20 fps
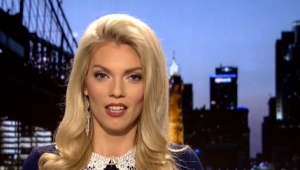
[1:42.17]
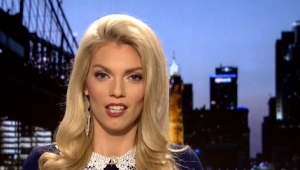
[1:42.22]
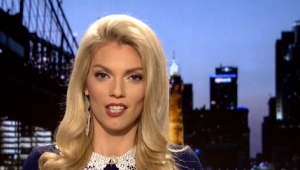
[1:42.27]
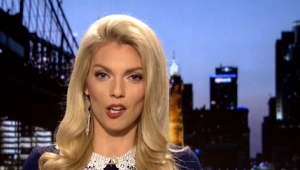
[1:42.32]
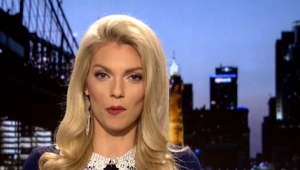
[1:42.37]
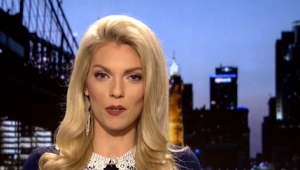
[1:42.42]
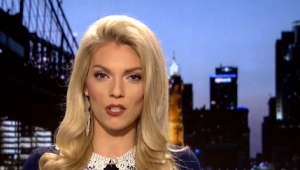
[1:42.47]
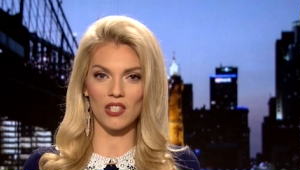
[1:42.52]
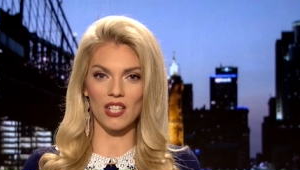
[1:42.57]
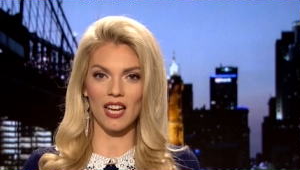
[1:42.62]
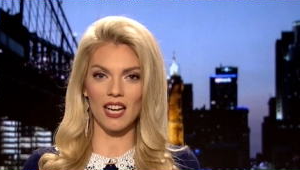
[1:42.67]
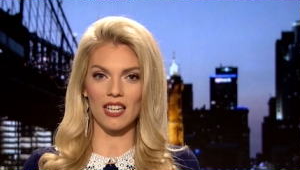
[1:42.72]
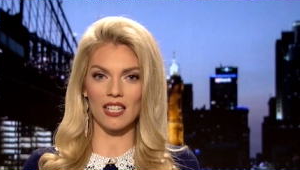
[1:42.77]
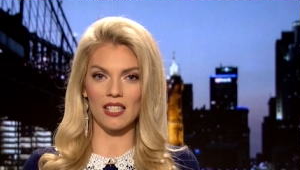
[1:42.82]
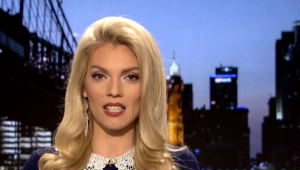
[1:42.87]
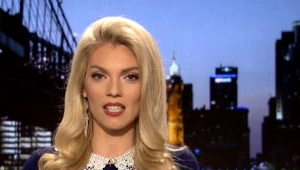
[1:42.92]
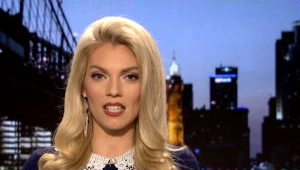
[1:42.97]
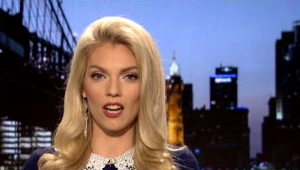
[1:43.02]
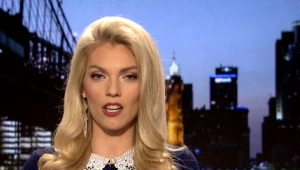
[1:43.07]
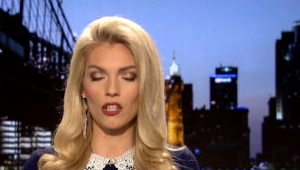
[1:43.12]
Number
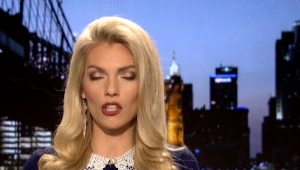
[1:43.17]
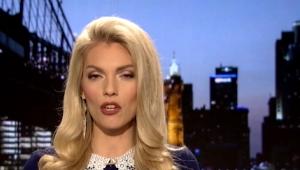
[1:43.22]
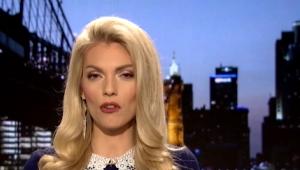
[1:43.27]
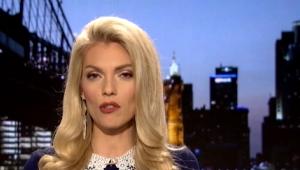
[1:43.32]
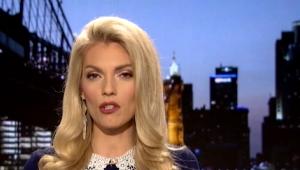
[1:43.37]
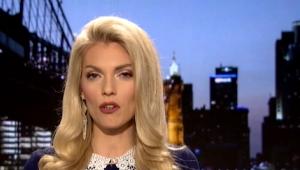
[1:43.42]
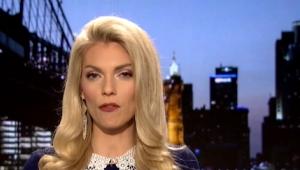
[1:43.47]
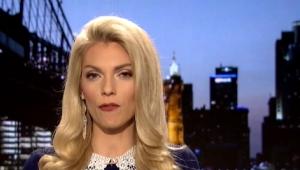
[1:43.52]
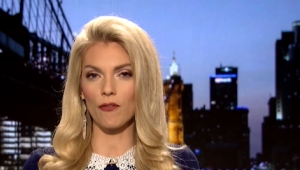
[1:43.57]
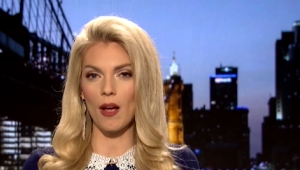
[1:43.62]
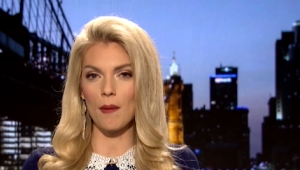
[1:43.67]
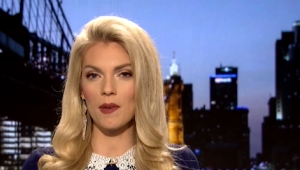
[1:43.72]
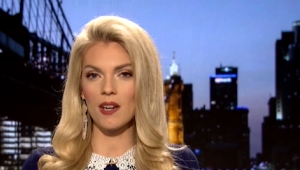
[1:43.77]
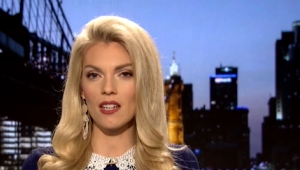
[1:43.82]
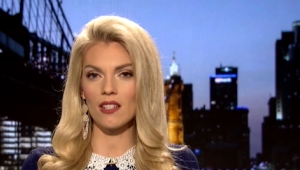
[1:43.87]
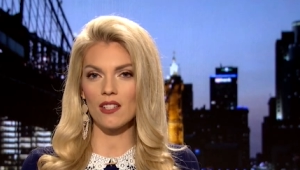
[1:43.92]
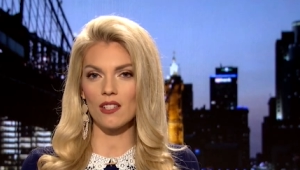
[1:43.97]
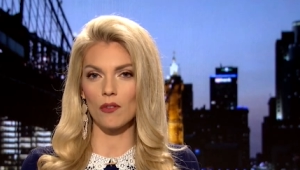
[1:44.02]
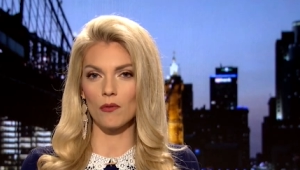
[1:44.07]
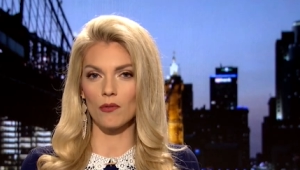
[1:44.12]
six, accuse your
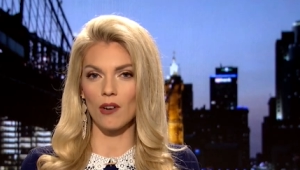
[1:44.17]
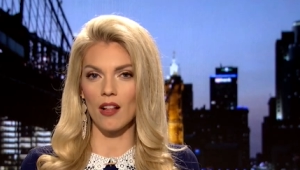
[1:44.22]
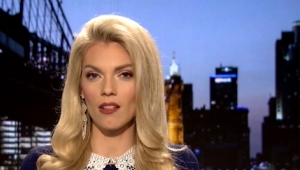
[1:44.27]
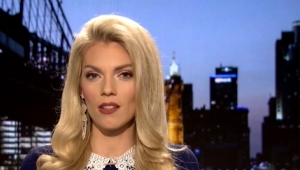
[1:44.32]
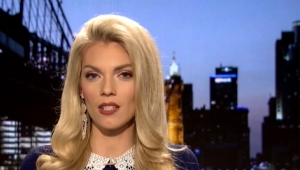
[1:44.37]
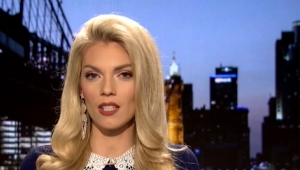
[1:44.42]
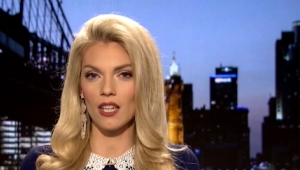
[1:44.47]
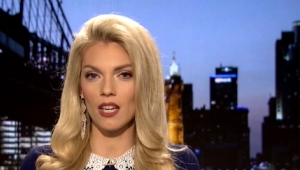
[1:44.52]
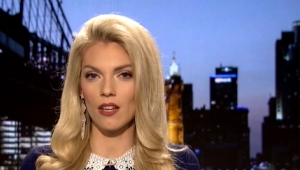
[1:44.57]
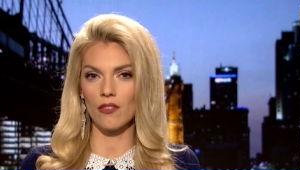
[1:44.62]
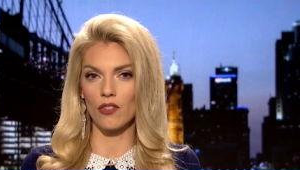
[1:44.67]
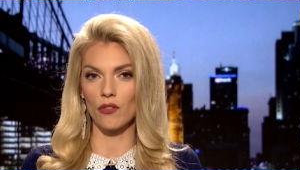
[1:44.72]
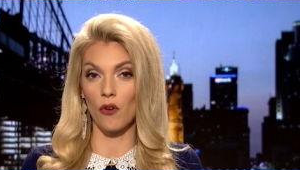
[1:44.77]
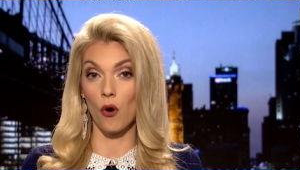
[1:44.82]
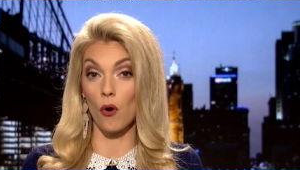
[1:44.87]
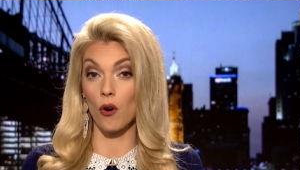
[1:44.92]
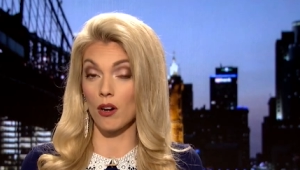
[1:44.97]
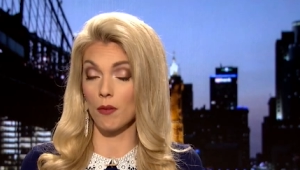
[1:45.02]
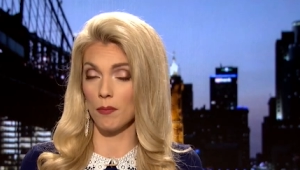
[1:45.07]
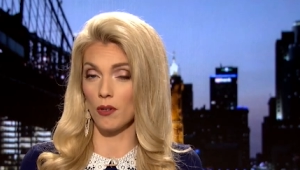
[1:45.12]
feminist relatives of
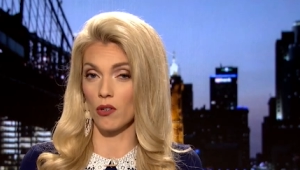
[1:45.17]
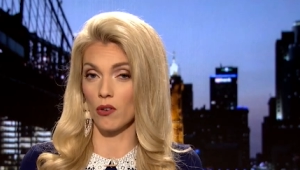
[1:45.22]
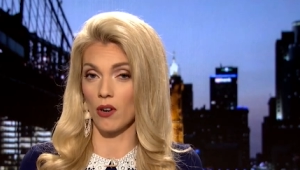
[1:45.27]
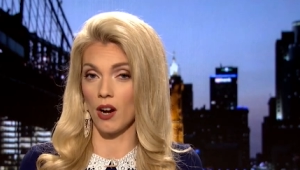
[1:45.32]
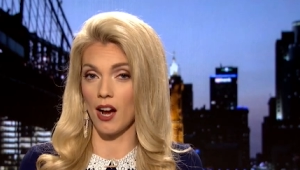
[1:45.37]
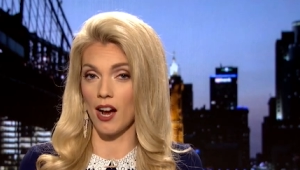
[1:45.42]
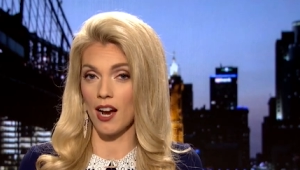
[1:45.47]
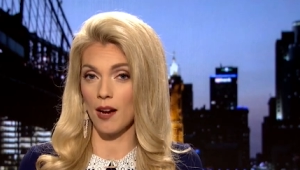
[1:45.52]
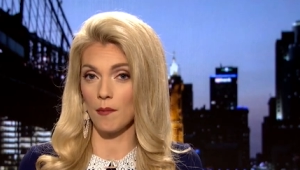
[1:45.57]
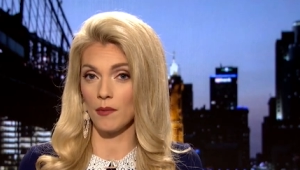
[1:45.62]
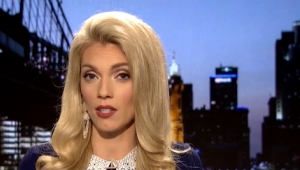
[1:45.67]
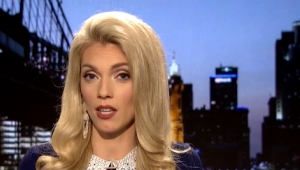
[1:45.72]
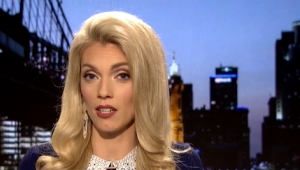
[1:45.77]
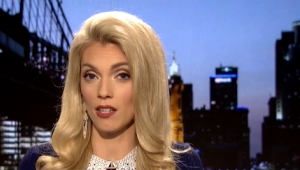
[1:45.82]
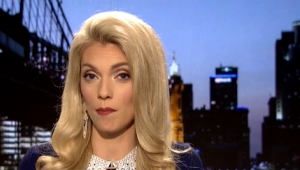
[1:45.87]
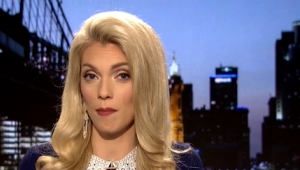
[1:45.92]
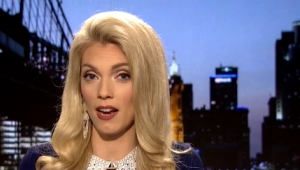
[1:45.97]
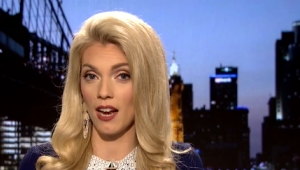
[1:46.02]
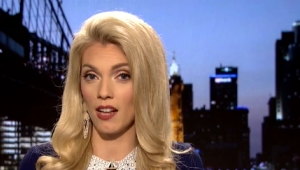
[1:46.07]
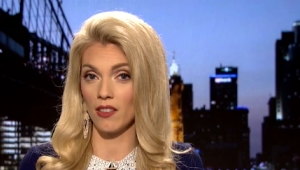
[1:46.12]
horrible crimes and
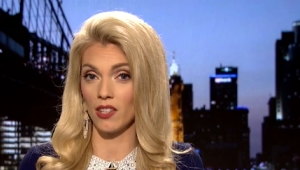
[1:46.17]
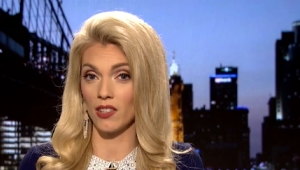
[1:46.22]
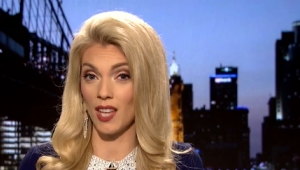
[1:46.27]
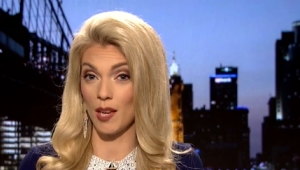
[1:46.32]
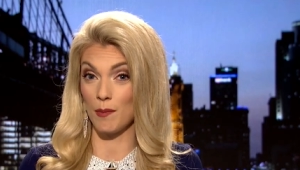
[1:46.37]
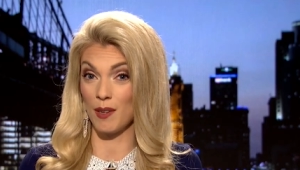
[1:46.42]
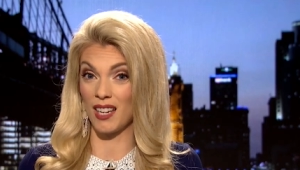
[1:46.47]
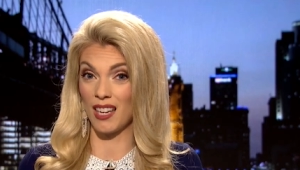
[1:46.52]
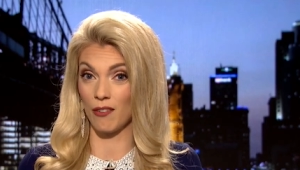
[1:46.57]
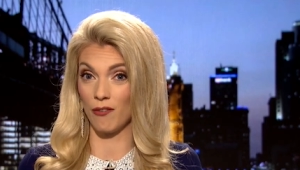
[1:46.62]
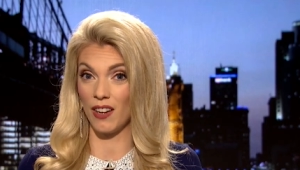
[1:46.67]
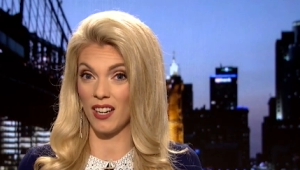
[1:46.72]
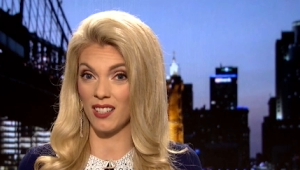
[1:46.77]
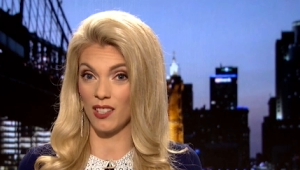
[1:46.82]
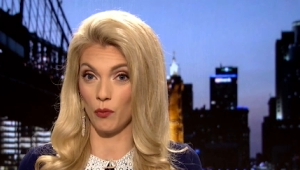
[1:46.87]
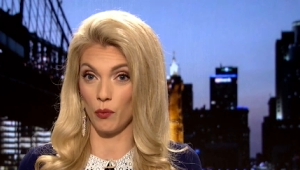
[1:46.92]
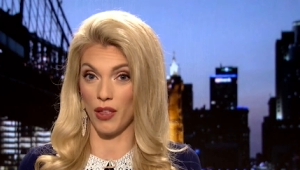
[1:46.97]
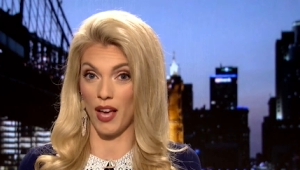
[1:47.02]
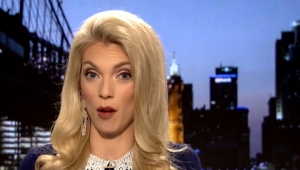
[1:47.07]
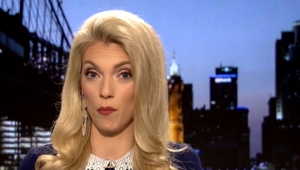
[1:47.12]
demand that they be convicted
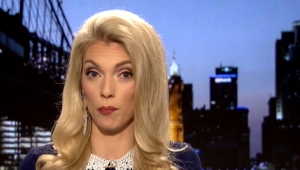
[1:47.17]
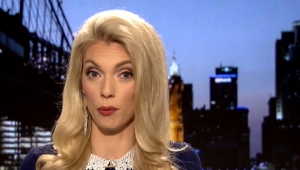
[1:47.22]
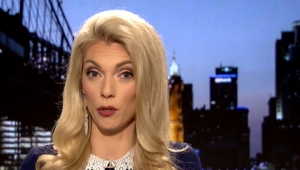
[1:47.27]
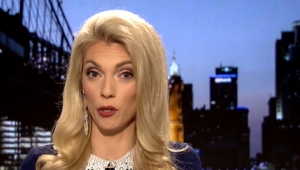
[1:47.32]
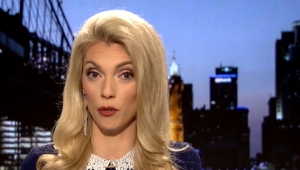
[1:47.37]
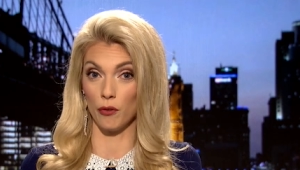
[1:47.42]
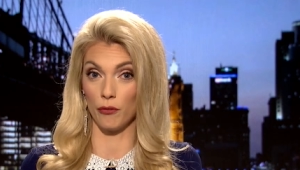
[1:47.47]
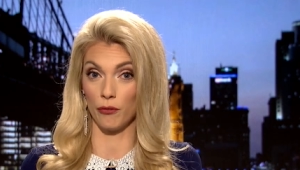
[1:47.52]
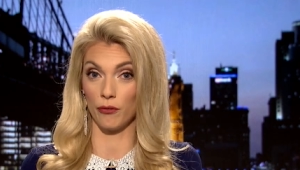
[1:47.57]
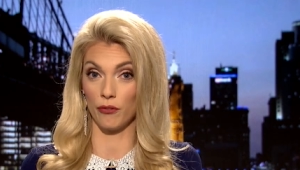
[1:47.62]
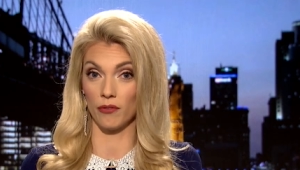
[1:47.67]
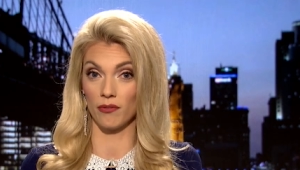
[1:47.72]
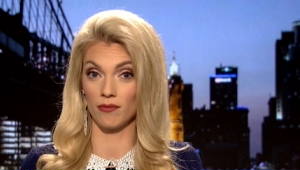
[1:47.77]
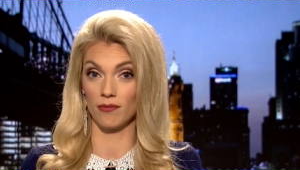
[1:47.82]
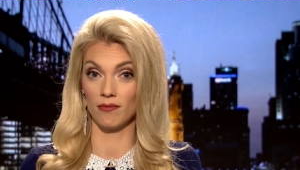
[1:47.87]
without proof.